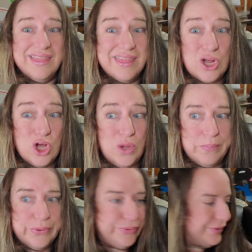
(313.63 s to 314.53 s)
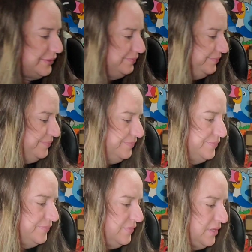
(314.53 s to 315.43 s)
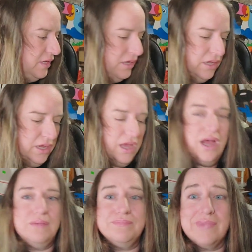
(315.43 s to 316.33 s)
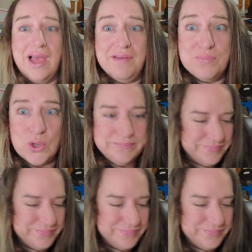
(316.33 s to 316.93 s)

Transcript: they're all broke. Um, I have more.